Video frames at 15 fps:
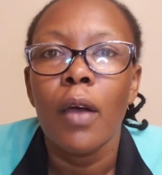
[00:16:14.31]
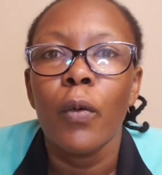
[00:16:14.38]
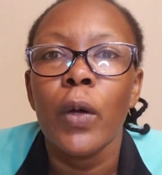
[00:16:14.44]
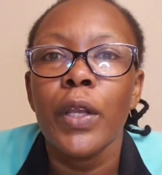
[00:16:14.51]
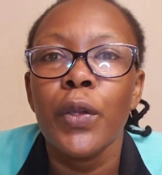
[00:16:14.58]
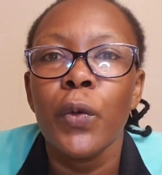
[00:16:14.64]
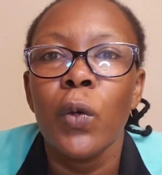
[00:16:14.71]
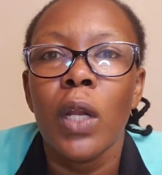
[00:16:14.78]

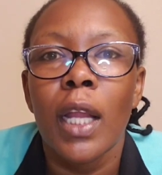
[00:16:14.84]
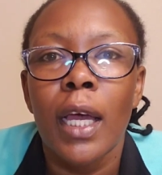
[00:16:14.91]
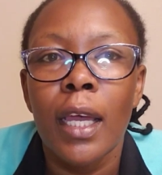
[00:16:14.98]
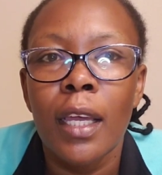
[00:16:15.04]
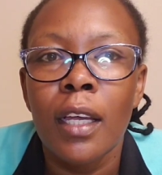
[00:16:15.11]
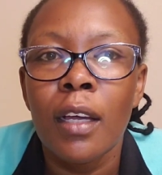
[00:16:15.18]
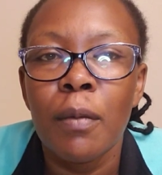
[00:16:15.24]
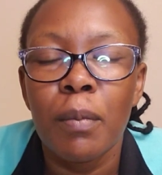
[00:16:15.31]
When you
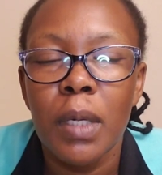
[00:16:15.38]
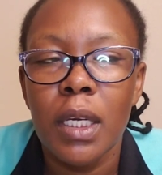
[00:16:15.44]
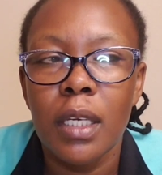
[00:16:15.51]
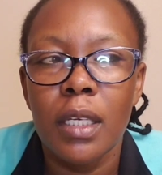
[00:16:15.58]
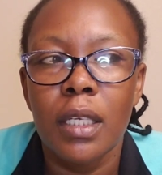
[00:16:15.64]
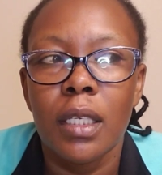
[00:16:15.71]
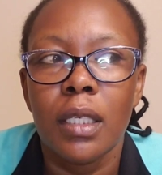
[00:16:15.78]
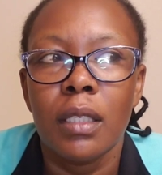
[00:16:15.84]
like,
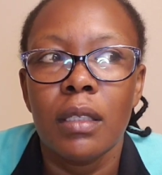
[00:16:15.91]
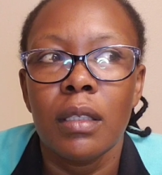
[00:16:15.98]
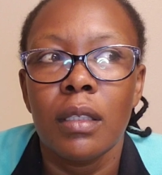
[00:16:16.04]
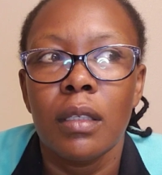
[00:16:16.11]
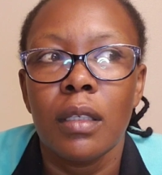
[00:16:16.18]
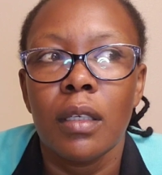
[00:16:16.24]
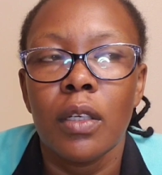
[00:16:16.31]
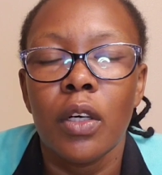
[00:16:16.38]
my
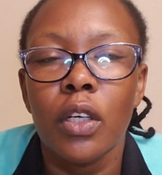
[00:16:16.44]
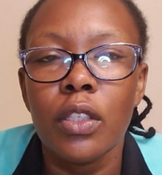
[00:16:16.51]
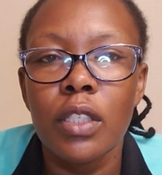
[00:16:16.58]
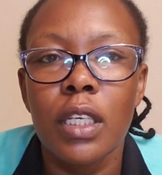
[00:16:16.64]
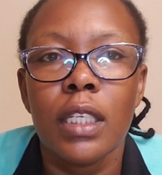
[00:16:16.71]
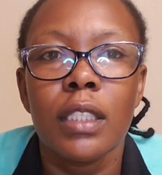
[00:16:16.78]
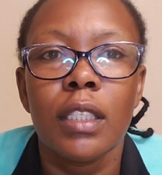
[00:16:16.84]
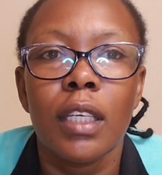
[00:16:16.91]

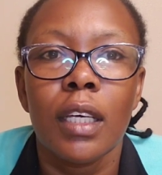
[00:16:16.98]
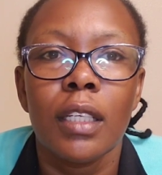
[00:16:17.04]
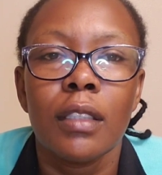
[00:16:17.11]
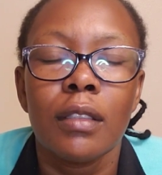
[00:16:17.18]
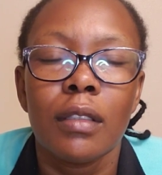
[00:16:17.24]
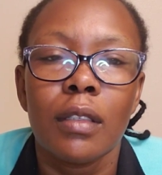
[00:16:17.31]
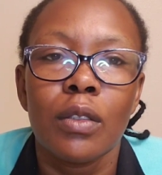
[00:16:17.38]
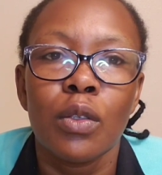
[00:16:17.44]
content
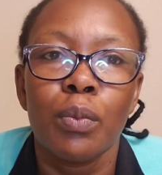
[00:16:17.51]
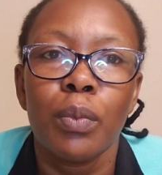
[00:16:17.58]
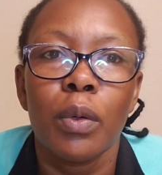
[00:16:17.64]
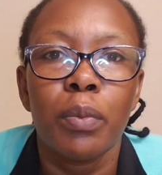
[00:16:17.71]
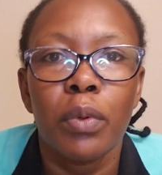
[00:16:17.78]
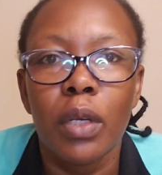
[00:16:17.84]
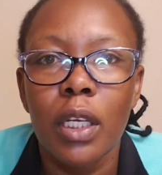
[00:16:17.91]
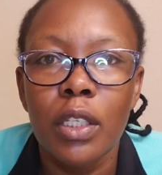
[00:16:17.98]
get to
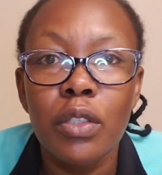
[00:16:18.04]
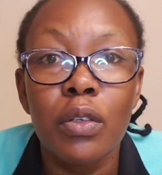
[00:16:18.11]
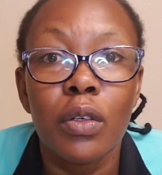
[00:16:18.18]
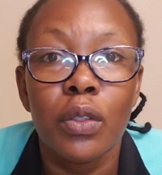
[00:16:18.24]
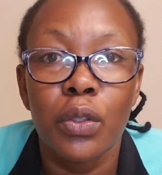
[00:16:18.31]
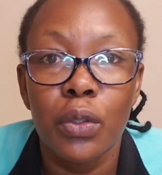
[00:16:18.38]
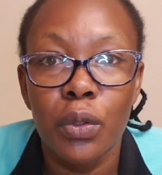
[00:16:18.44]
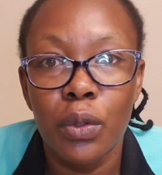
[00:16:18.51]
populate
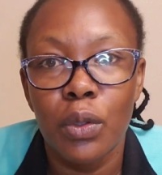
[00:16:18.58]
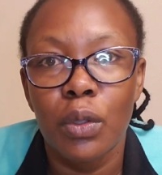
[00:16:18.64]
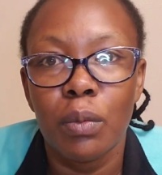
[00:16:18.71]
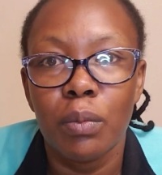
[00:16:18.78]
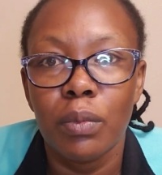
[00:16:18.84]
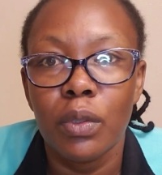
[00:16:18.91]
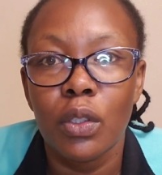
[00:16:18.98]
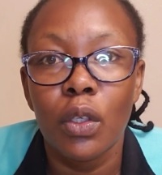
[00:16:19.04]
on
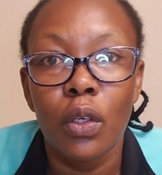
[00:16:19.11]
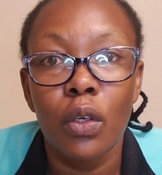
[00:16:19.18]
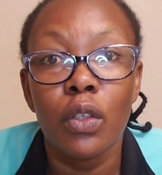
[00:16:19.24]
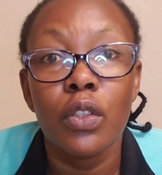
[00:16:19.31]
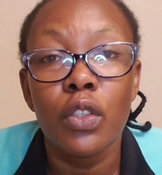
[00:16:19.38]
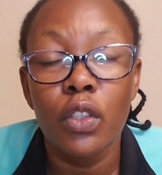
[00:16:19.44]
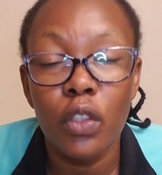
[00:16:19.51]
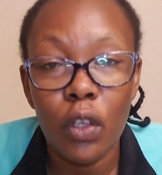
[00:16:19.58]
YouTube. So
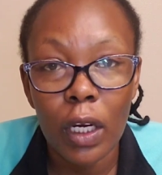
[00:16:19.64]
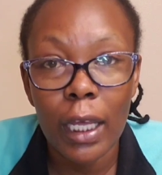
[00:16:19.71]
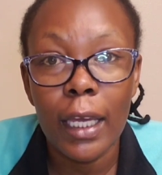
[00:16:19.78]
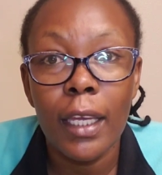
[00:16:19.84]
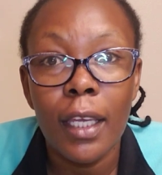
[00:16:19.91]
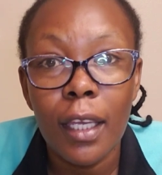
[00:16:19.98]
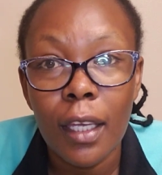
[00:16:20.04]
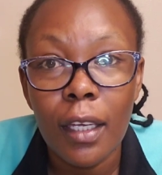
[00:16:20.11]
continue
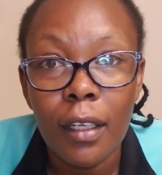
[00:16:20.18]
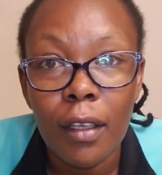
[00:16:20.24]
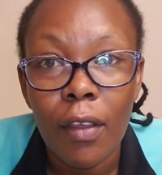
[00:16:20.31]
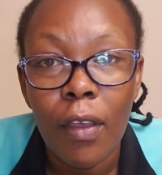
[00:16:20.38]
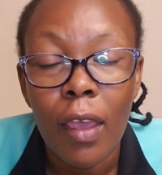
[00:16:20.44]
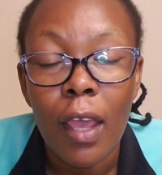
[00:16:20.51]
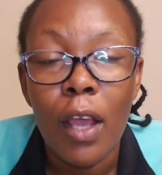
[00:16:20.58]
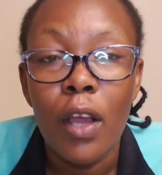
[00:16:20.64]

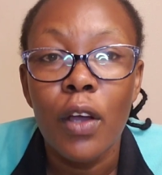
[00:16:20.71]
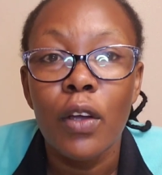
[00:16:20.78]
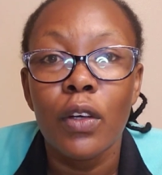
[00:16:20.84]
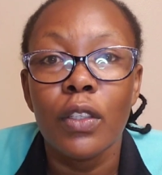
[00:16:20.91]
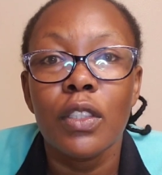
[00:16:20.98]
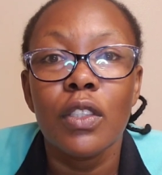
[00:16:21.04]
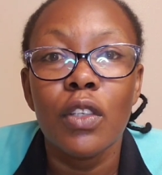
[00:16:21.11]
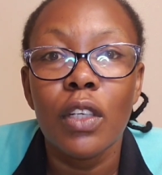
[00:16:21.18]
liking,
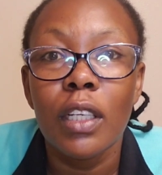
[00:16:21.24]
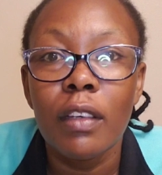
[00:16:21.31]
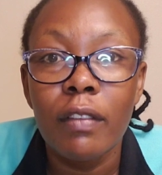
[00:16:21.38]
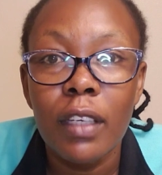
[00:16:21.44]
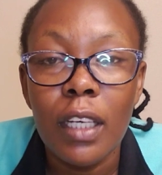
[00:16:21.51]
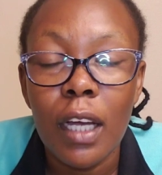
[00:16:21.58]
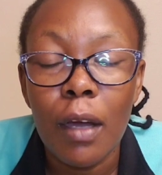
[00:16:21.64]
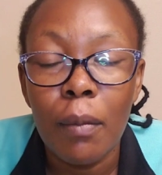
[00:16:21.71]
continue
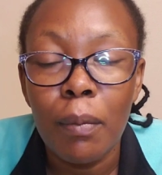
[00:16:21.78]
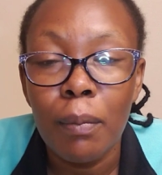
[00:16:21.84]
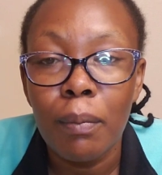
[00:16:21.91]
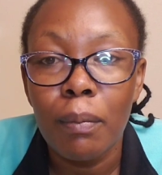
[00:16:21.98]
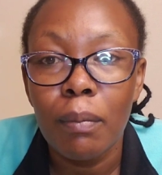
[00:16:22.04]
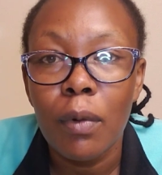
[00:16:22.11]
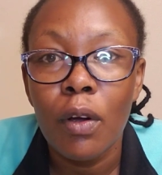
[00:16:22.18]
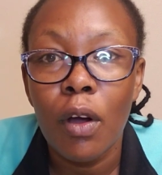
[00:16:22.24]
leaving
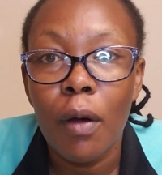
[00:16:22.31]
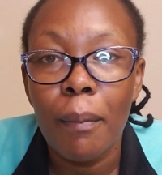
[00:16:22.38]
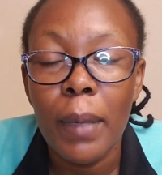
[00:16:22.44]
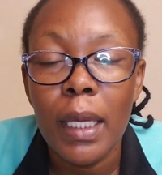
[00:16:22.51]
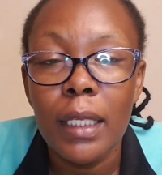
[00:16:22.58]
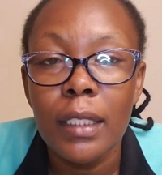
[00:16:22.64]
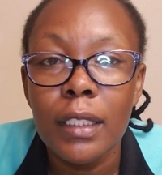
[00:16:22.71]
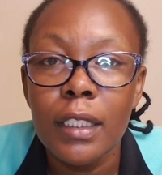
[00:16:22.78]
a
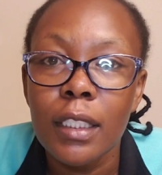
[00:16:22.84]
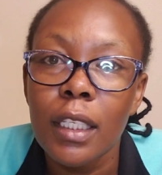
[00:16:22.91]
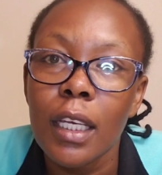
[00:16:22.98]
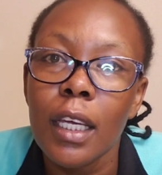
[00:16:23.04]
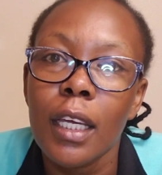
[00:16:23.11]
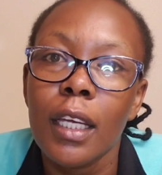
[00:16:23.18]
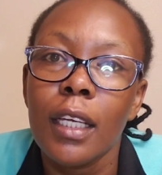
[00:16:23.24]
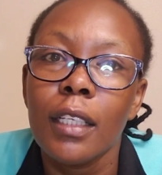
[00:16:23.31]
comment,
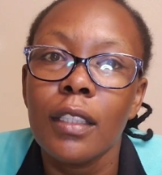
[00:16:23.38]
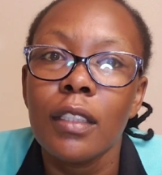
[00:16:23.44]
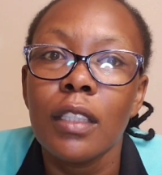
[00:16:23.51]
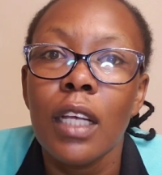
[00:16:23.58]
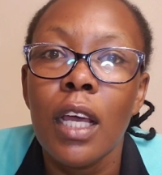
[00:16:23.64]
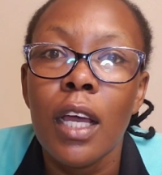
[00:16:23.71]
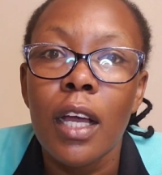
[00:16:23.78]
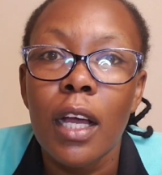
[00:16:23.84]

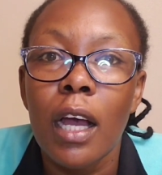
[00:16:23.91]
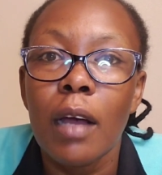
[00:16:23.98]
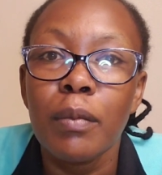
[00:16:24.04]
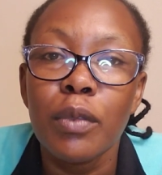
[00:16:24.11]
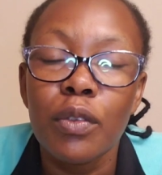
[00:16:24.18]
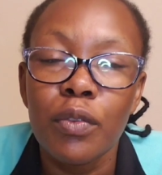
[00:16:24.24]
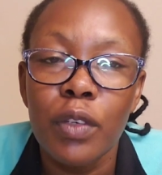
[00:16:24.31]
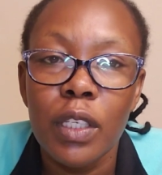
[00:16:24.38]
and
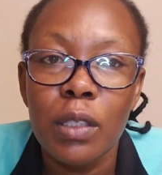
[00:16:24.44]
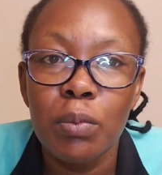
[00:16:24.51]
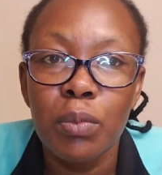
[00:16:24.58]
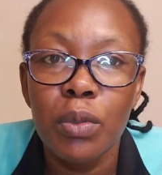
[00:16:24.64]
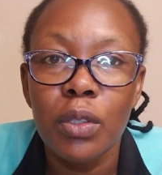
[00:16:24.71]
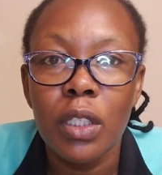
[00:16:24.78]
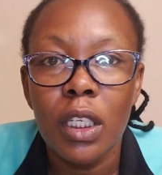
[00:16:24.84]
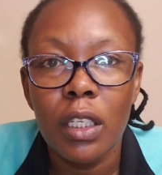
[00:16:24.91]
come to
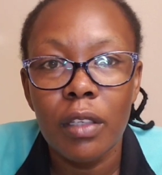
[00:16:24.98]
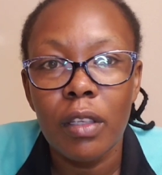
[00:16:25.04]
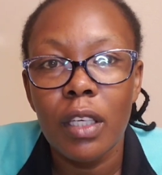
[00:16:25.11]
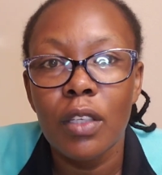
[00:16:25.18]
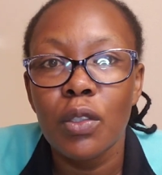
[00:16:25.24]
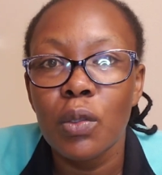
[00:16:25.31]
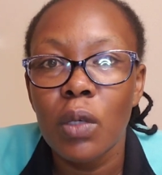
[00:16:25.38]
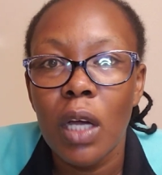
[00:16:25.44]
Facebook in
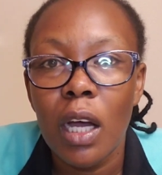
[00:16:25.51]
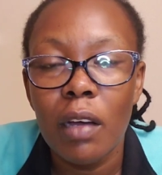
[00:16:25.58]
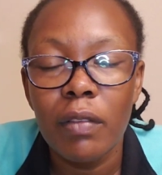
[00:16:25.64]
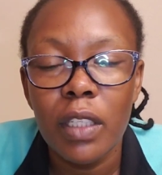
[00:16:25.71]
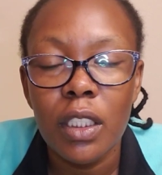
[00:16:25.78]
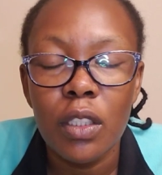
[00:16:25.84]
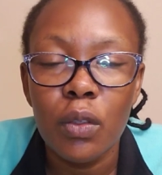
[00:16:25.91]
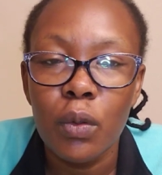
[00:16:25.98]
case you
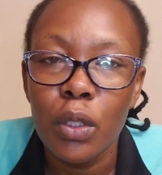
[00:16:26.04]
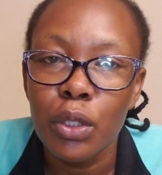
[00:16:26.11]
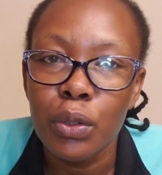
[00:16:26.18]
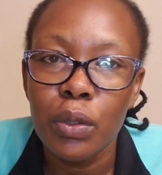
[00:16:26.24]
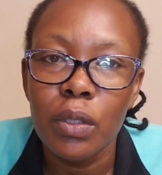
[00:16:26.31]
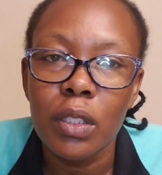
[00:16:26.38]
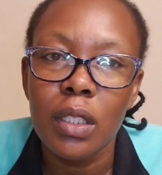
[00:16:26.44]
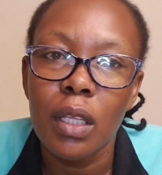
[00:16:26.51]
have any
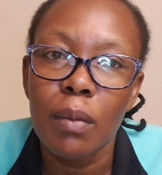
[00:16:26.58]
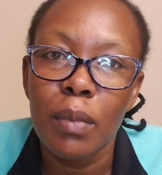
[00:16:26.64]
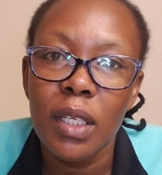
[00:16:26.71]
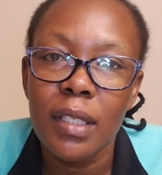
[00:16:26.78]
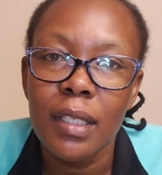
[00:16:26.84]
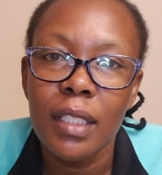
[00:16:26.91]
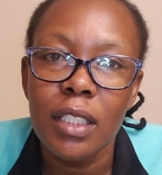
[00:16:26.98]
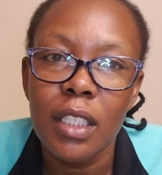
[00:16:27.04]
questions, the
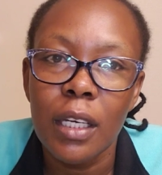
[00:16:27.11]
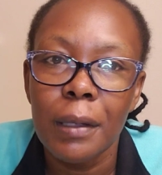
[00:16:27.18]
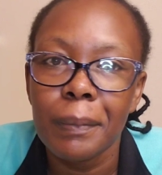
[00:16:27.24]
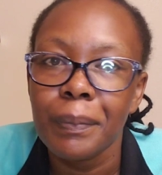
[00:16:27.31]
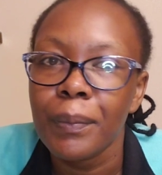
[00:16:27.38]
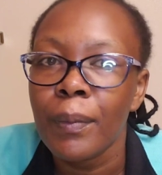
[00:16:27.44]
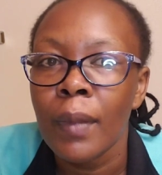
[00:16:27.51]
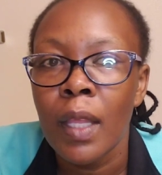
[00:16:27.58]

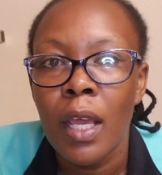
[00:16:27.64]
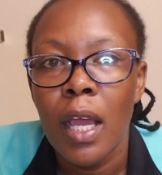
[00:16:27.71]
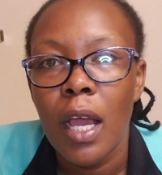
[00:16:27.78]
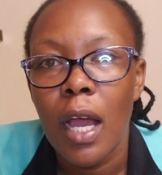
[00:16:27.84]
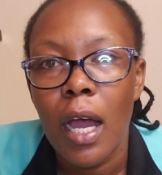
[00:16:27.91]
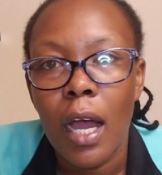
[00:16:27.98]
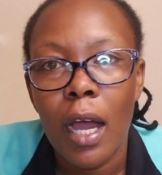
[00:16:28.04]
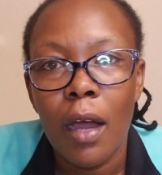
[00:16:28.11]
messenger.
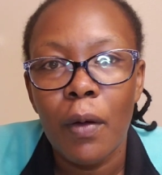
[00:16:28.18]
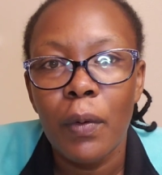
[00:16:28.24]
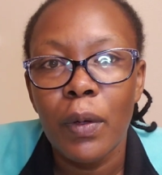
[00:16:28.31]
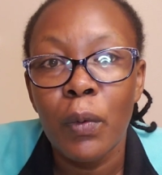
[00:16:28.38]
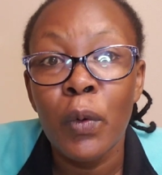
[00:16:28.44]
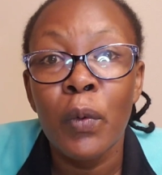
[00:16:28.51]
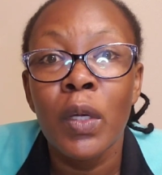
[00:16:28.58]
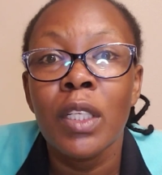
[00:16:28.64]

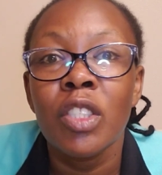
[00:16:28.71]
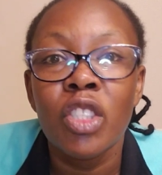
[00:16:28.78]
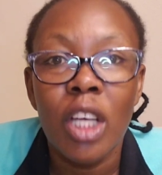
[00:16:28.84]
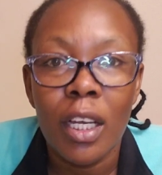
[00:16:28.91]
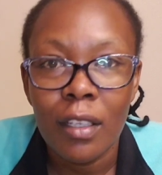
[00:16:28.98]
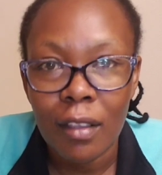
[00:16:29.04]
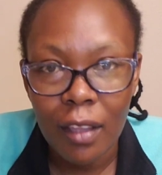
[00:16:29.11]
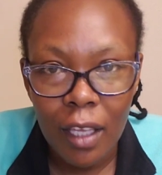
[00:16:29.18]
We will
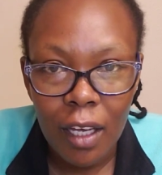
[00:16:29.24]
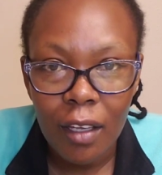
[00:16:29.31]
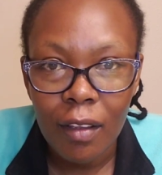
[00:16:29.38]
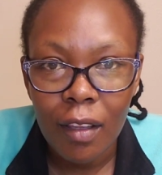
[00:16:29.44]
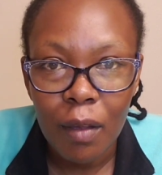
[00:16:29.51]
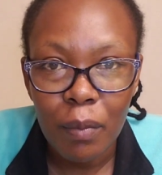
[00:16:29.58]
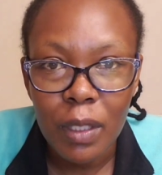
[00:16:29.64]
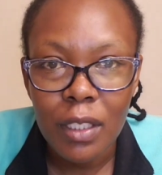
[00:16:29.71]
chat there
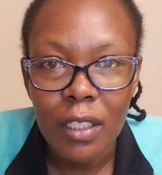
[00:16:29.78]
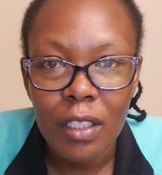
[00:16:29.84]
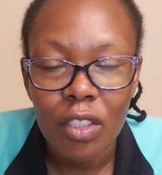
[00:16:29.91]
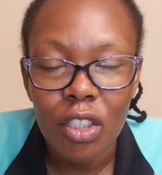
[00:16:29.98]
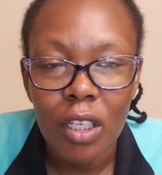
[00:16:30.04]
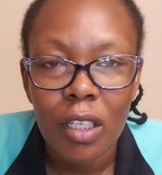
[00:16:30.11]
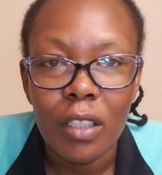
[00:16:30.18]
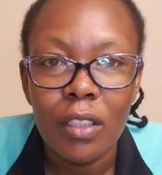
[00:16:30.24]
in the
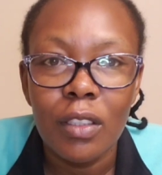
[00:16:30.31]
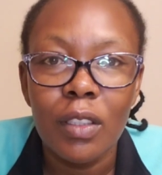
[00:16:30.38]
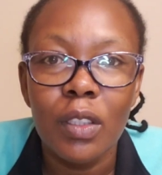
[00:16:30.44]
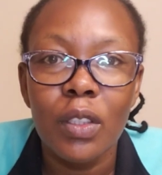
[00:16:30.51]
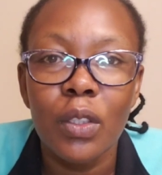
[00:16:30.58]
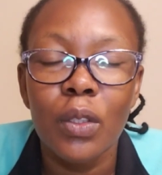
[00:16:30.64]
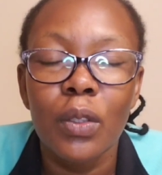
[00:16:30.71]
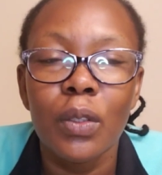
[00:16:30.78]
messenger.
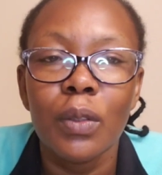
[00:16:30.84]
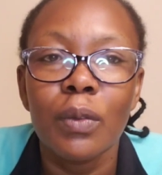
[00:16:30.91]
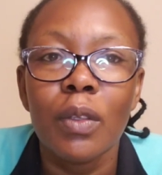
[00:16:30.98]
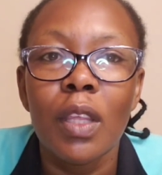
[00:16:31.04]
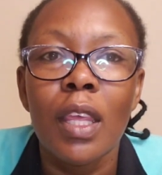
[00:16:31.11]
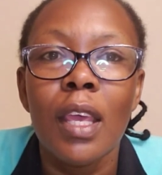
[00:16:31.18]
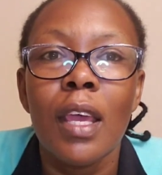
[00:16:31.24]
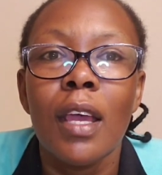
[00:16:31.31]

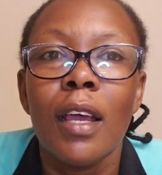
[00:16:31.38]
So